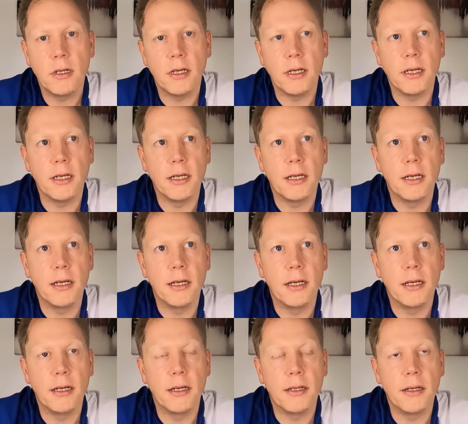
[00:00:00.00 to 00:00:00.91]

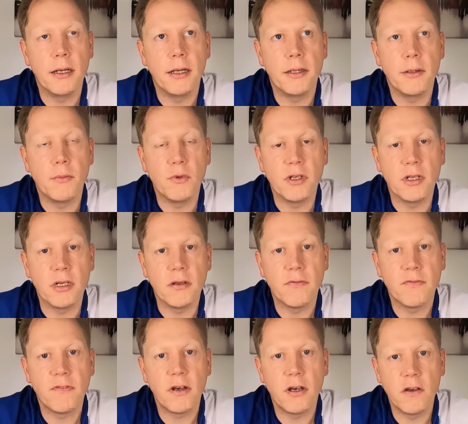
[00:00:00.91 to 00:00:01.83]
and then we did a
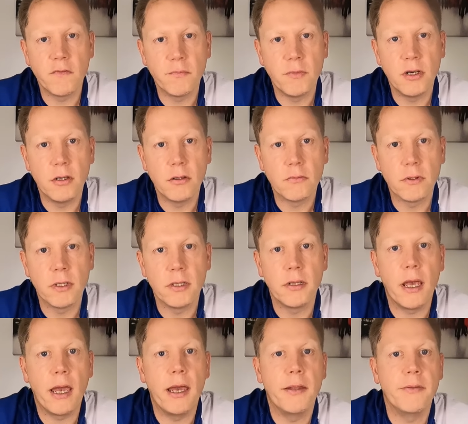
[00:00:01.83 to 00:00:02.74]
5-mile
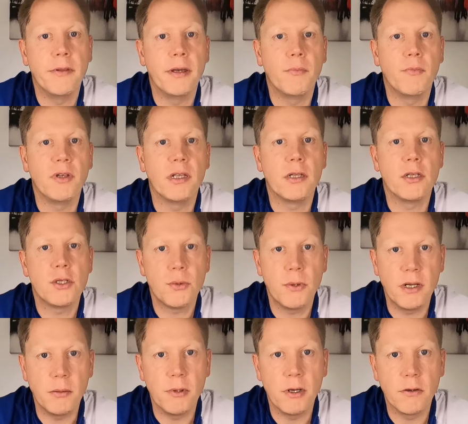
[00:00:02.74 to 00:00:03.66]
run, and then we did a
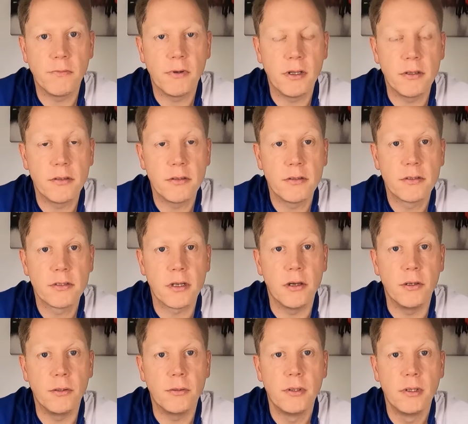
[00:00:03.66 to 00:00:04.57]
20-mile run.
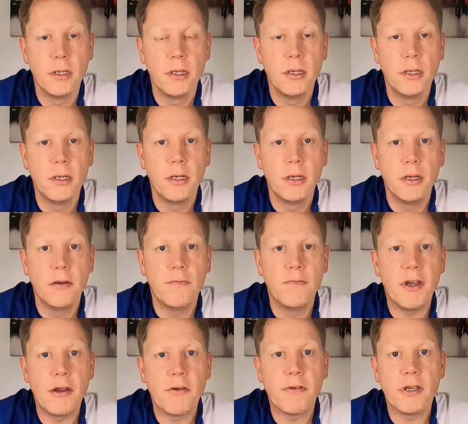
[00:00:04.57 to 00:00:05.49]
So
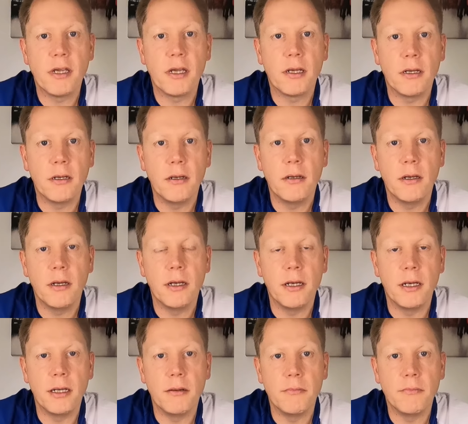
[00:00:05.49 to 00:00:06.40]
varying
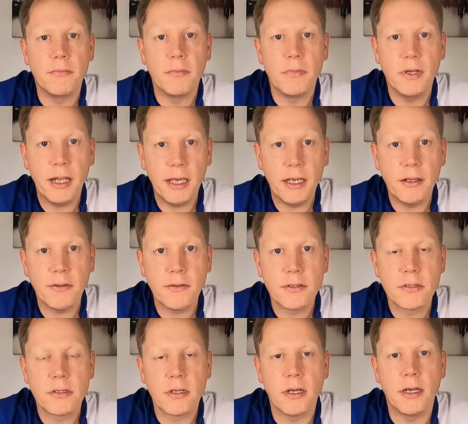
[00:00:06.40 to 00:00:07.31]

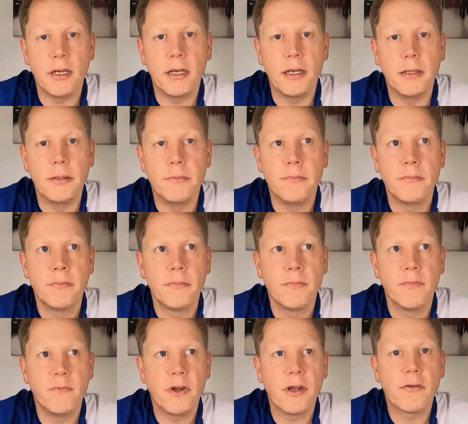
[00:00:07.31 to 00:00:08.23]
lengths,
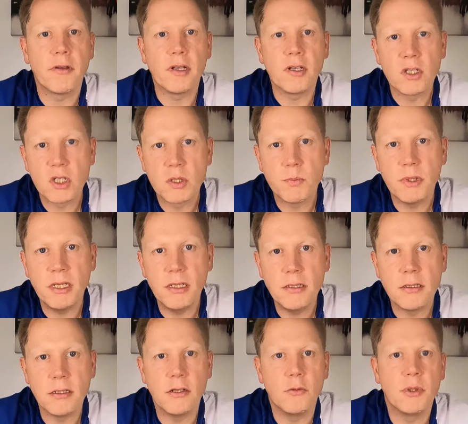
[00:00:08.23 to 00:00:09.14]
varying
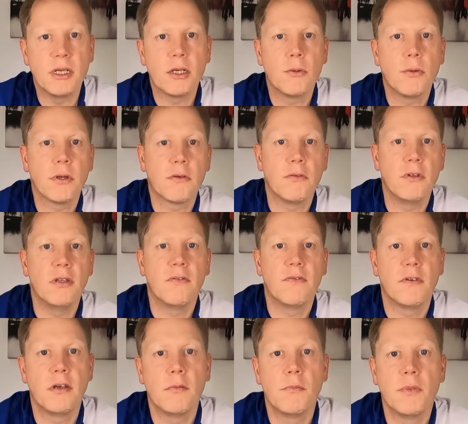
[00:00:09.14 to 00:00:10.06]
speeds, a little bit quicker in the
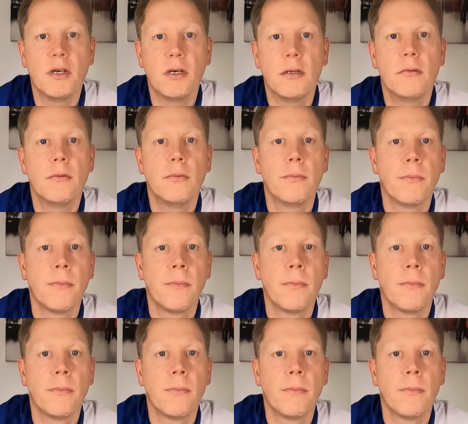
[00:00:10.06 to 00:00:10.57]
5-mile,